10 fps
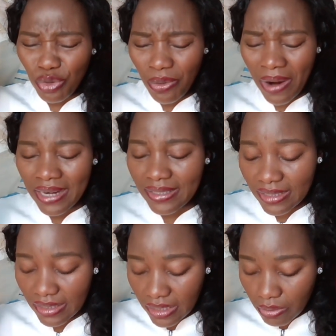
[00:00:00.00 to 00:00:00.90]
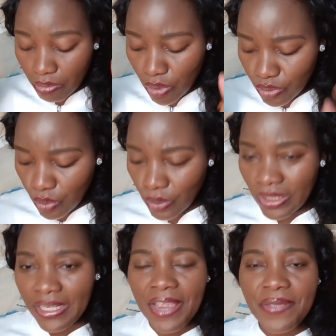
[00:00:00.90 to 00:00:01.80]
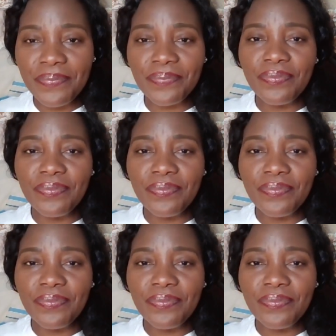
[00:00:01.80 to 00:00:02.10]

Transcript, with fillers: Christ's most holy name.